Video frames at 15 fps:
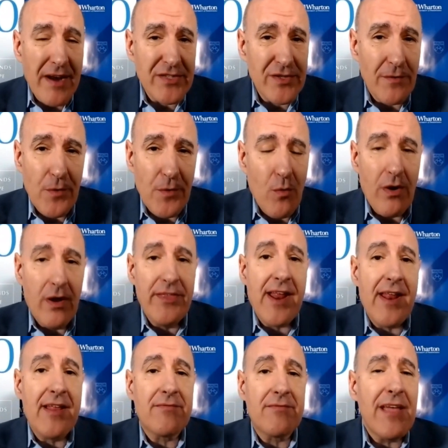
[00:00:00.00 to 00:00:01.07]
parts of the world
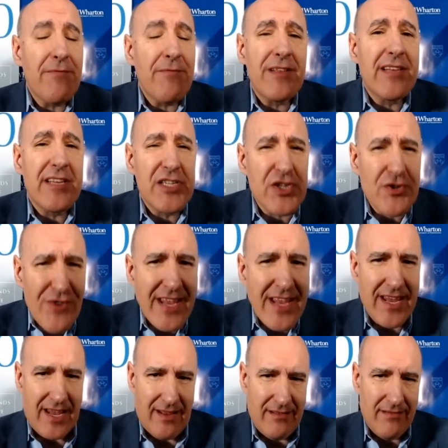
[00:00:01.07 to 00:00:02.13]
that are definitely
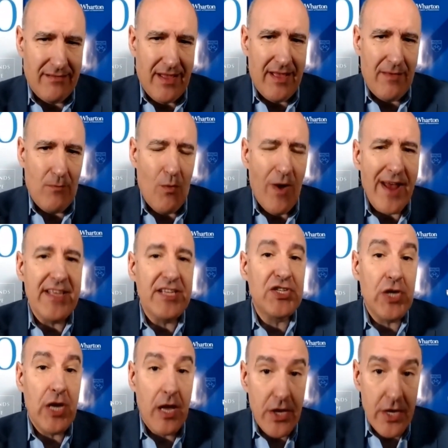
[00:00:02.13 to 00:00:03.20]
shrinking. Uh, one
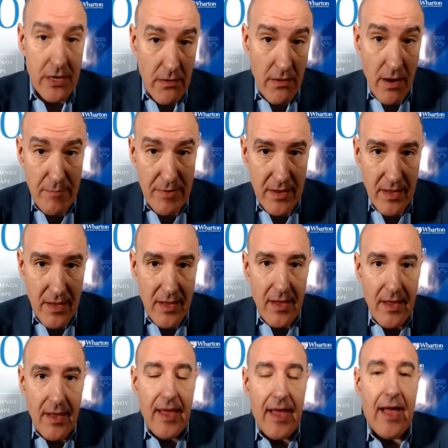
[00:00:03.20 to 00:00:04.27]
is Europe,
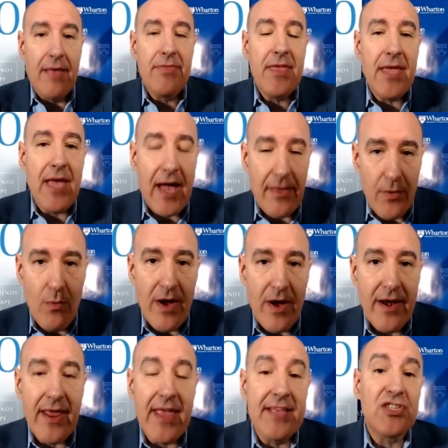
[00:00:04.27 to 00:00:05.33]
and the other
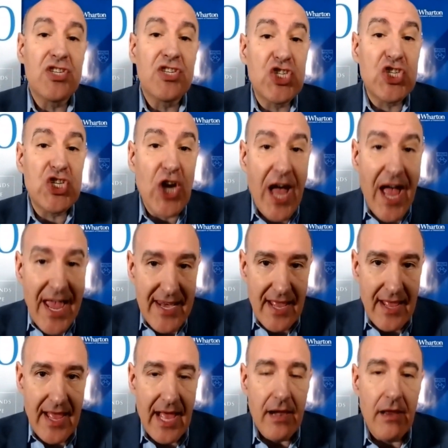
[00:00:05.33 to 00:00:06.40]
one is
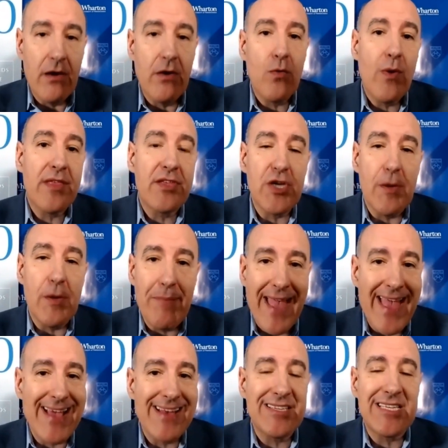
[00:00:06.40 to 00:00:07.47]
China, along with
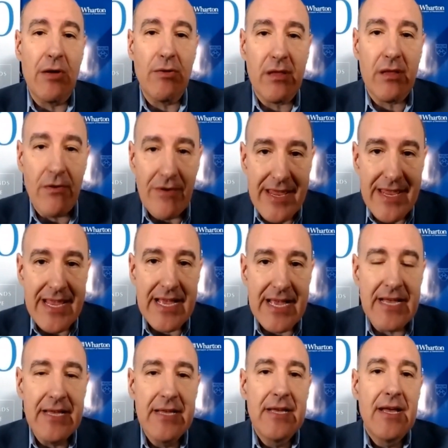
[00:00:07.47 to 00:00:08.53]
Japan, South
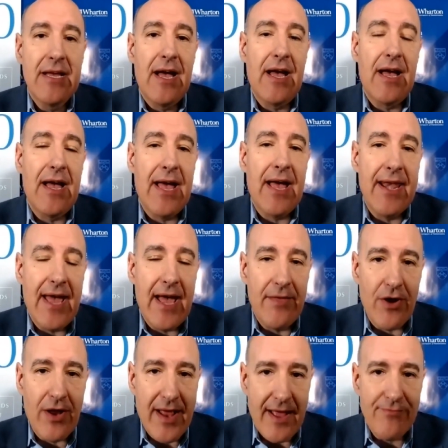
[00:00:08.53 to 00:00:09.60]
Korea, uh, and
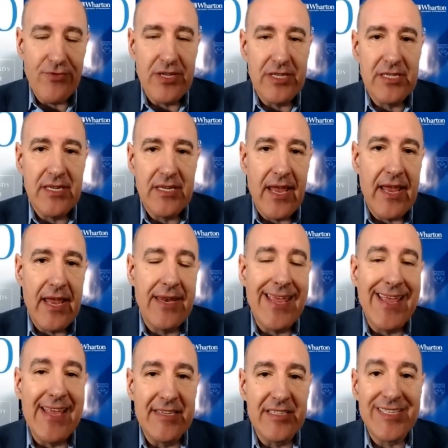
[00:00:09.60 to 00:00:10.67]
other countries
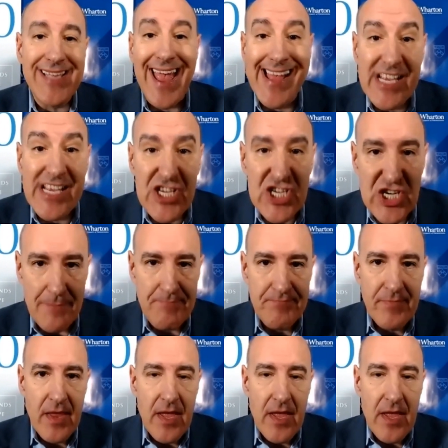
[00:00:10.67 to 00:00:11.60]
in East Asia.